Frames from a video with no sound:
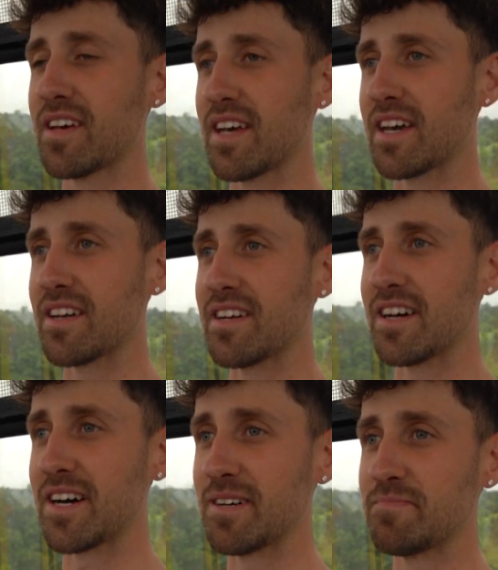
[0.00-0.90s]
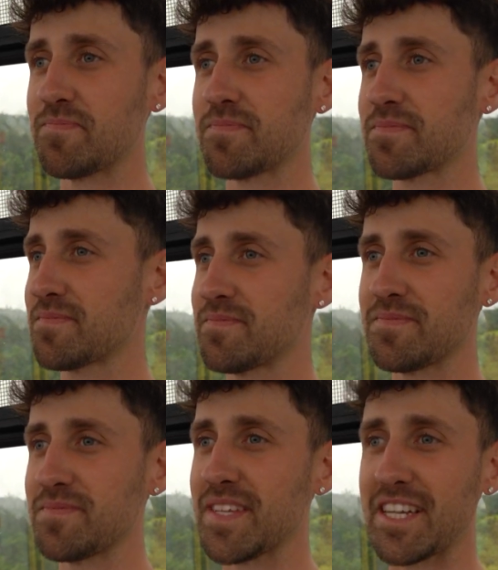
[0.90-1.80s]
and
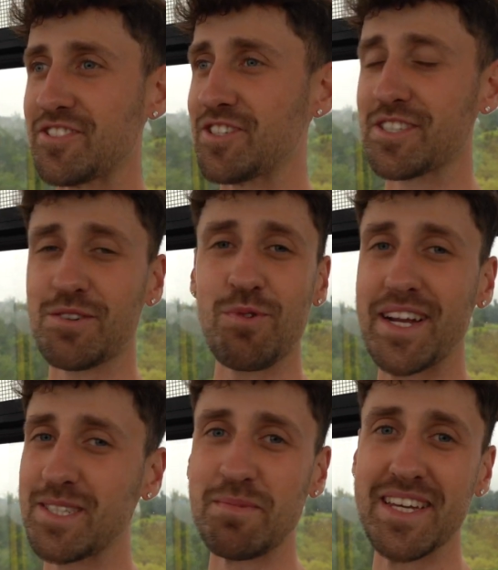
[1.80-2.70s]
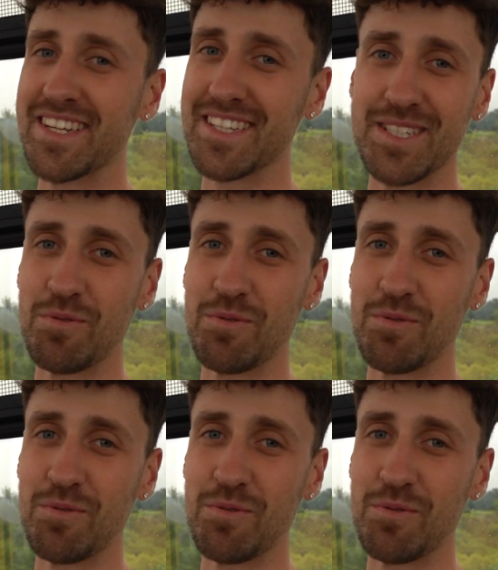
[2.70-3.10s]
it's just great to be in Disney